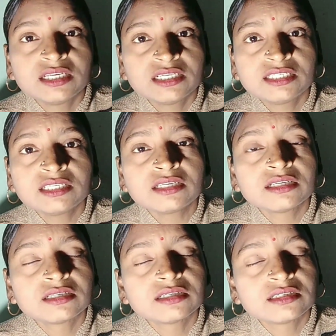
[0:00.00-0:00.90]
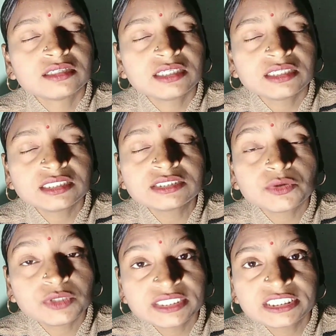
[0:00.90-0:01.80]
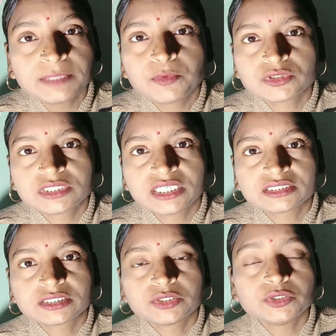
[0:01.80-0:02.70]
in is easy process.